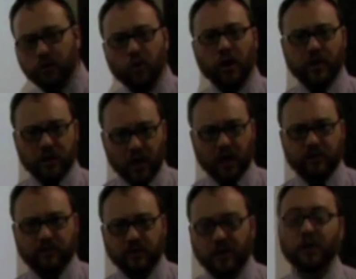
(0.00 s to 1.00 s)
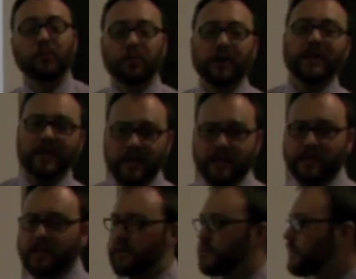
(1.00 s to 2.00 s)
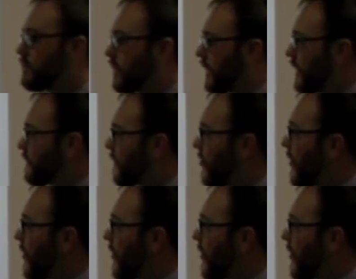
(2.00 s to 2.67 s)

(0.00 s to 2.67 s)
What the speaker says: and you are done. Pretty easy. Okay.